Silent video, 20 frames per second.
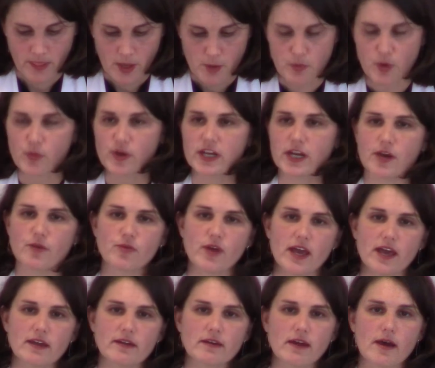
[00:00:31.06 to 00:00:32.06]
But when I
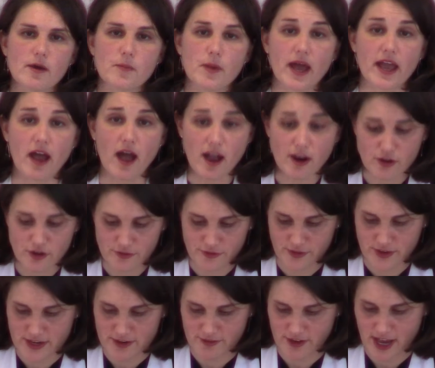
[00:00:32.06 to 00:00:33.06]
read a
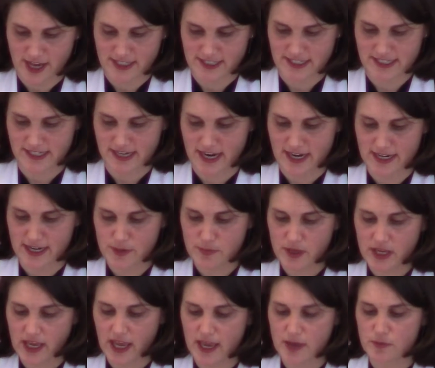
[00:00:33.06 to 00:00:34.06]
biography of Einstein, it
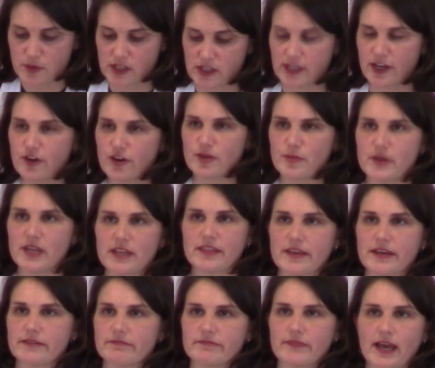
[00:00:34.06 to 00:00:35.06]
became clear to me
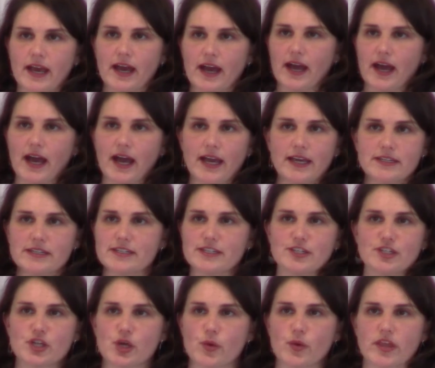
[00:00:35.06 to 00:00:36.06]
that I
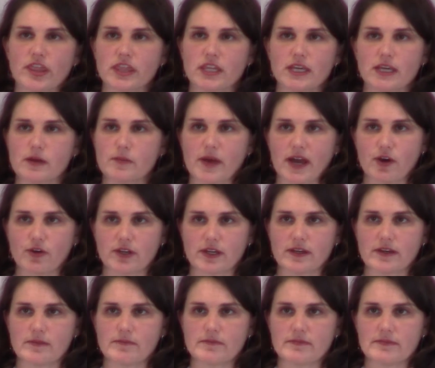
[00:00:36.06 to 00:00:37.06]
didn't know a thing about
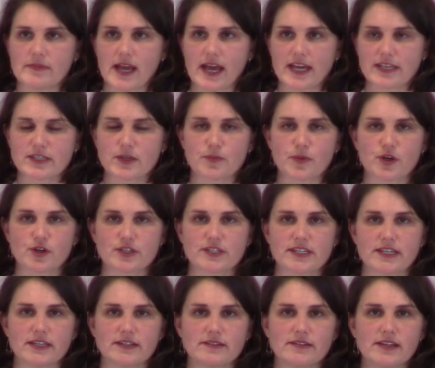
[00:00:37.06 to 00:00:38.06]
him as a
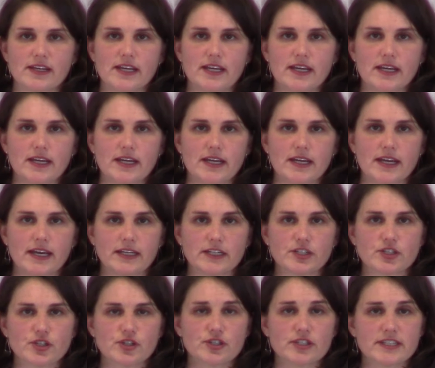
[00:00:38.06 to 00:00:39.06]
person. And
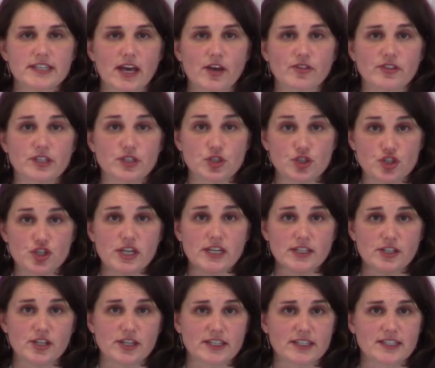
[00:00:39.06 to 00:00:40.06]
it turns out this
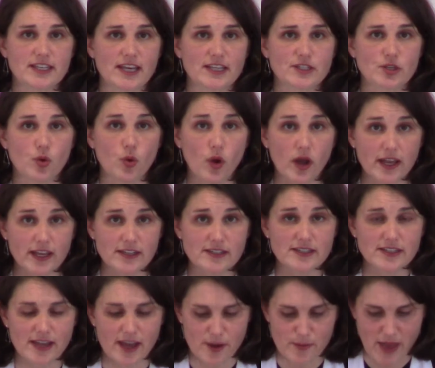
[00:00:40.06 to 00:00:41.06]
genius has
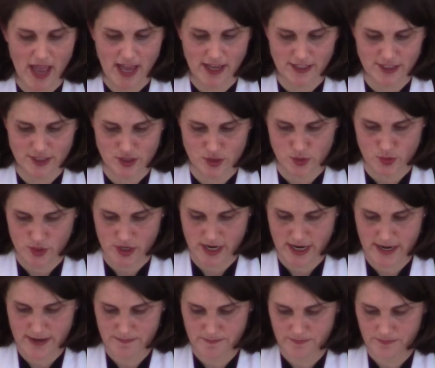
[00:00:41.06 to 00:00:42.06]
quite a
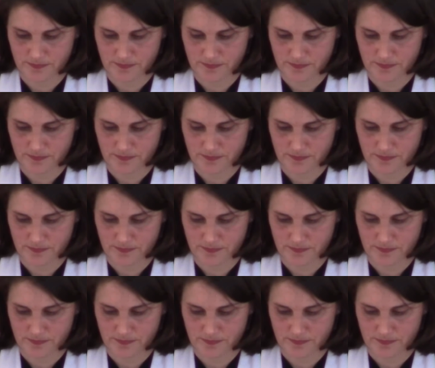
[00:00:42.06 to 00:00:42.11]
backstory.